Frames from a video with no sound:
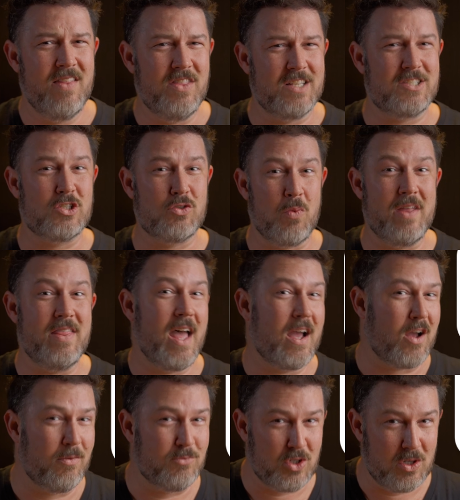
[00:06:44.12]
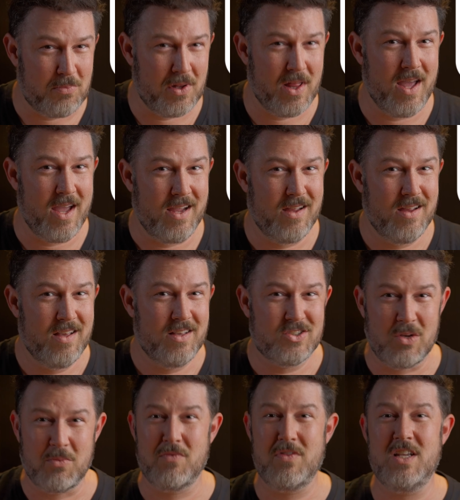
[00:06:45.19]
this is when that comes into play.
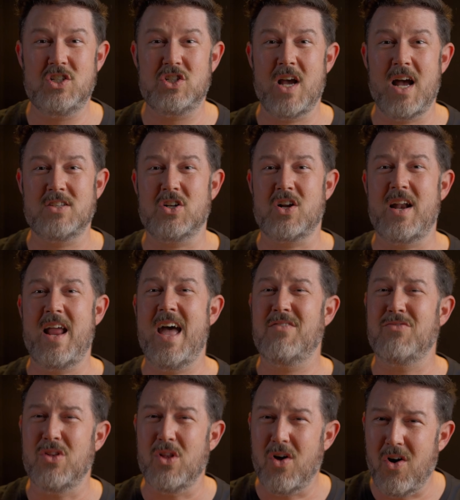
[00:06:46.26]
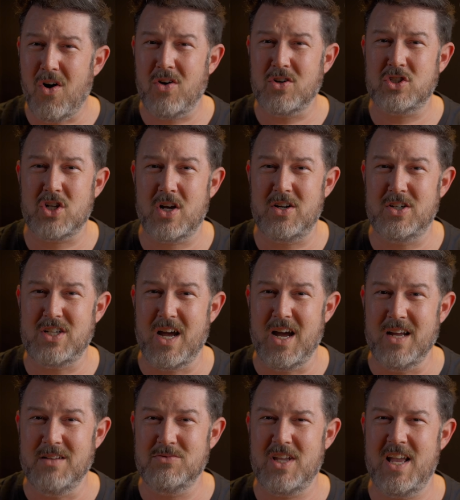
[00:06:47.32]
Some of these shots are going to have long shutter
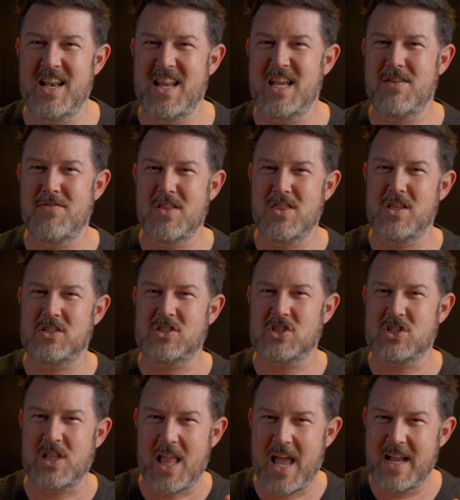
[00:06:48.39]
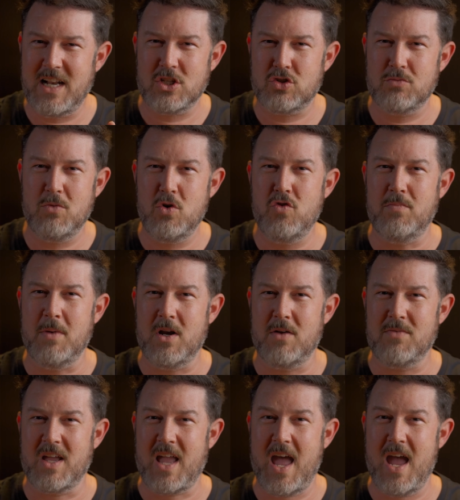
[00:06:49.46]
times, and even the slightest movement of
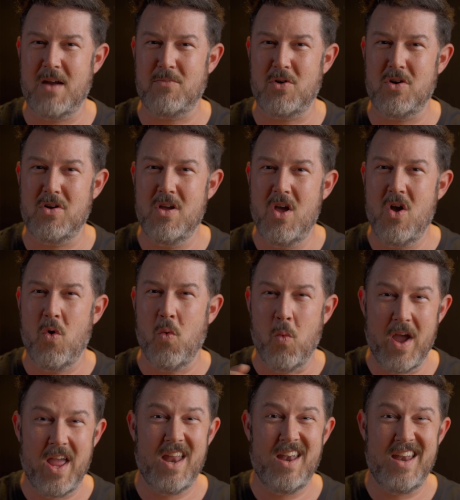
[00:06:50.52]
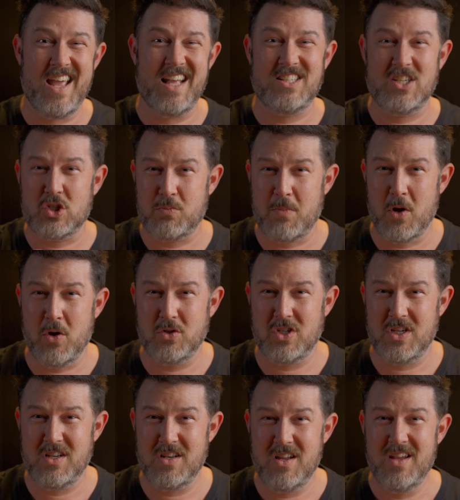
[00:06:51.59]
the camera when it's
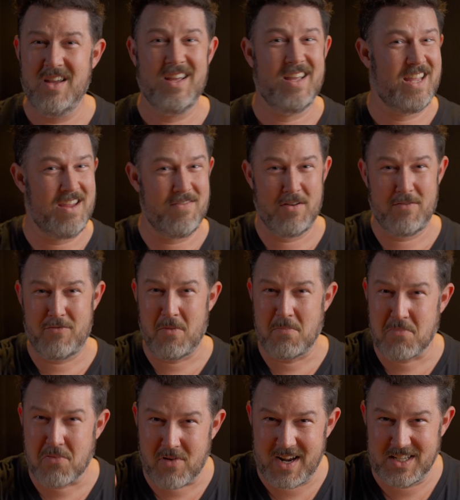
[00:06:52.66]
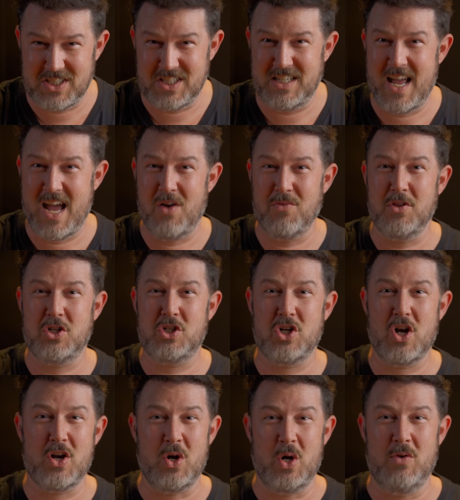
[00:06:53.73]
exposing, even from pressing down the
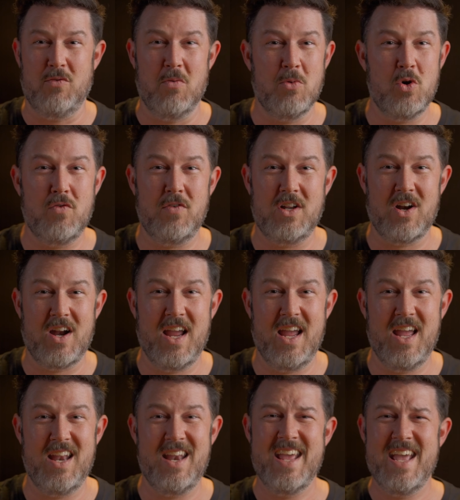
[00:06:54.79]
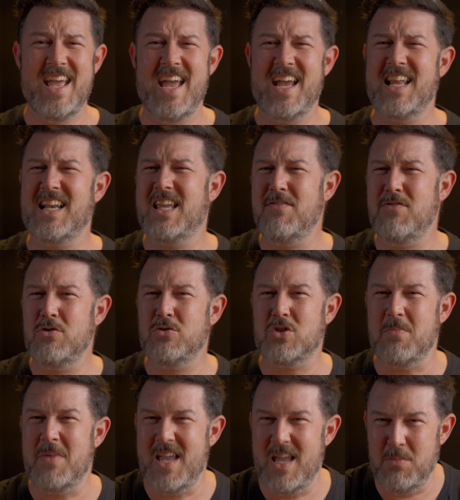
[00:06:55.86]
shutter and removing your hand, it can give you
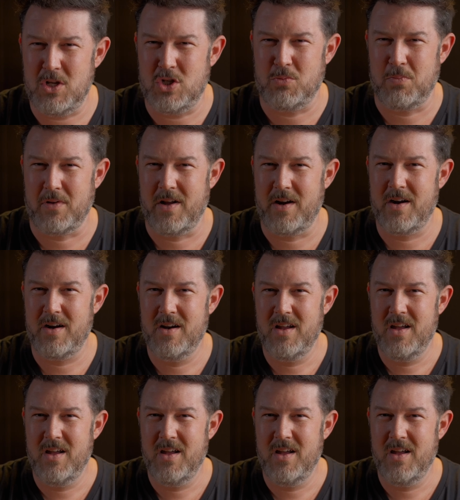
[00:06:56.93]
some image blur.